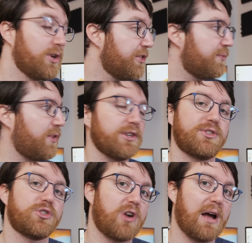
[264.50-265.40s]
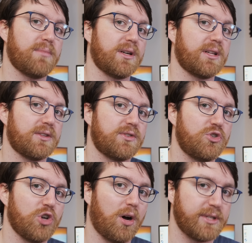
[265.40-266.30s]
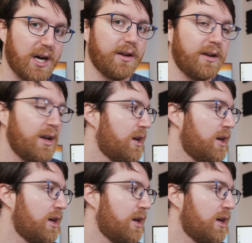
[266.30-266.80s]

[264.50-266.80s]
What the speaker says: Not the fastest RAM, but it gets the job done.